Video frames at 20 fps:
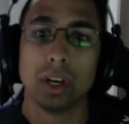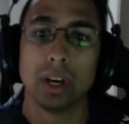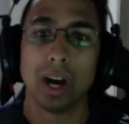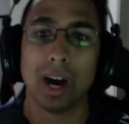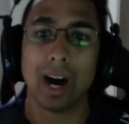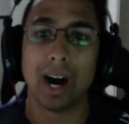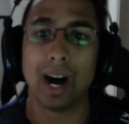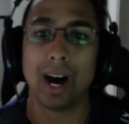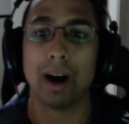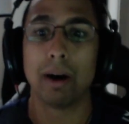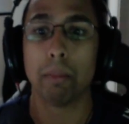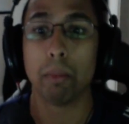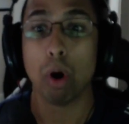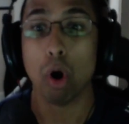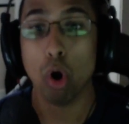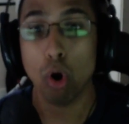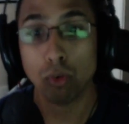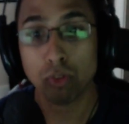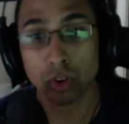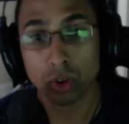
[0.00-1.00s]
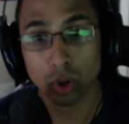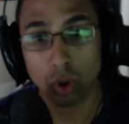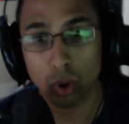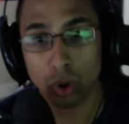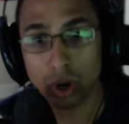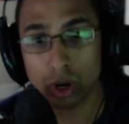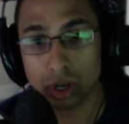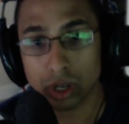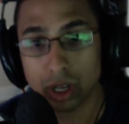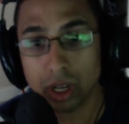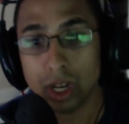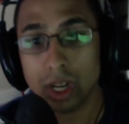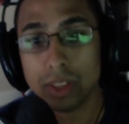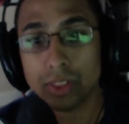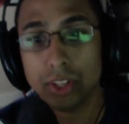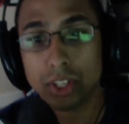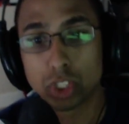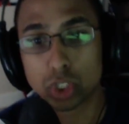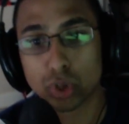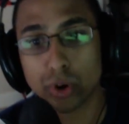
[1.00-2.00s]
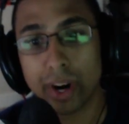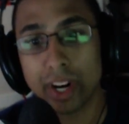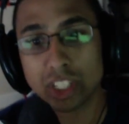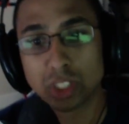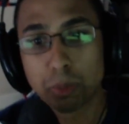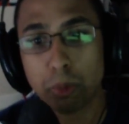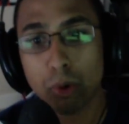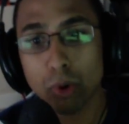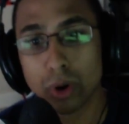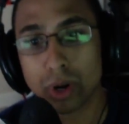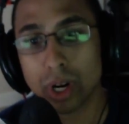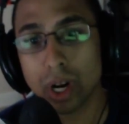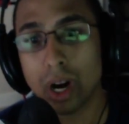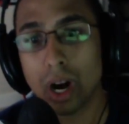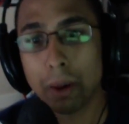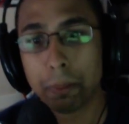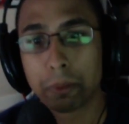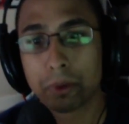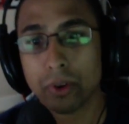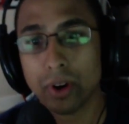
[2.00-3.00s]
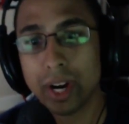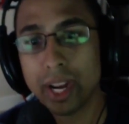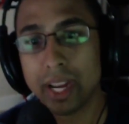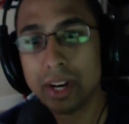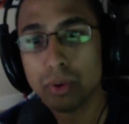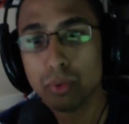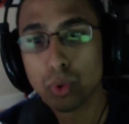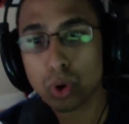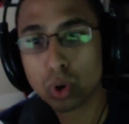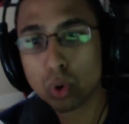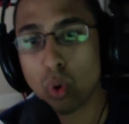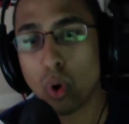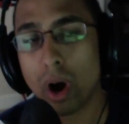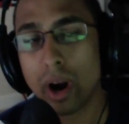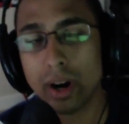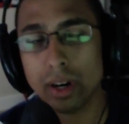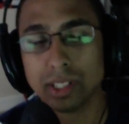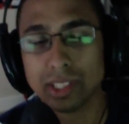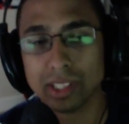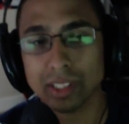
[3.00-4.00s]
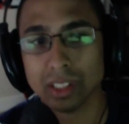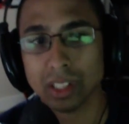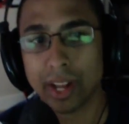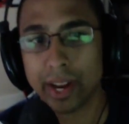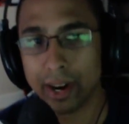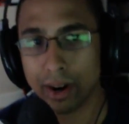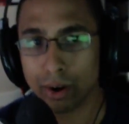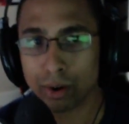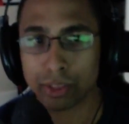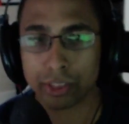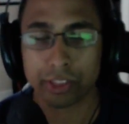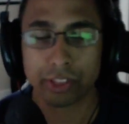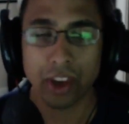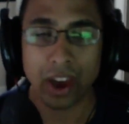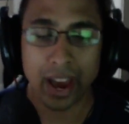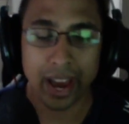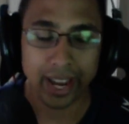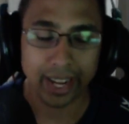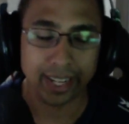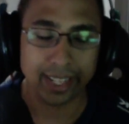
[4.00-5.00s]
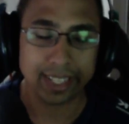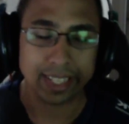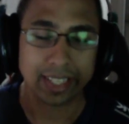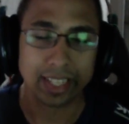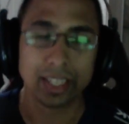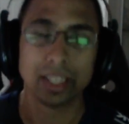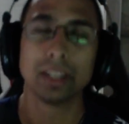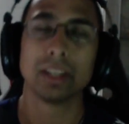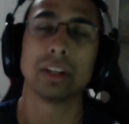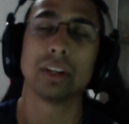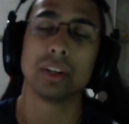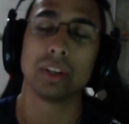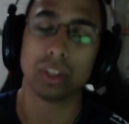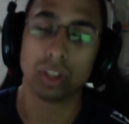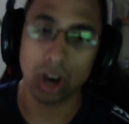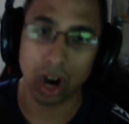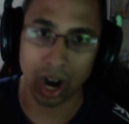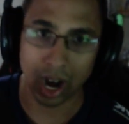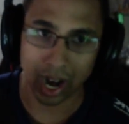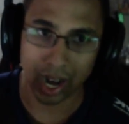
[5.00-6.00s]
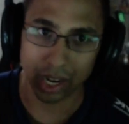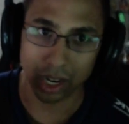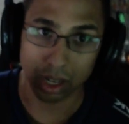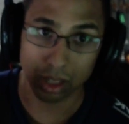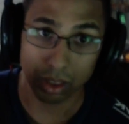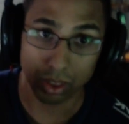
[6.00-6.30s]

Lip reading: Overlord. The transport upgrade requires a layer. Thank God.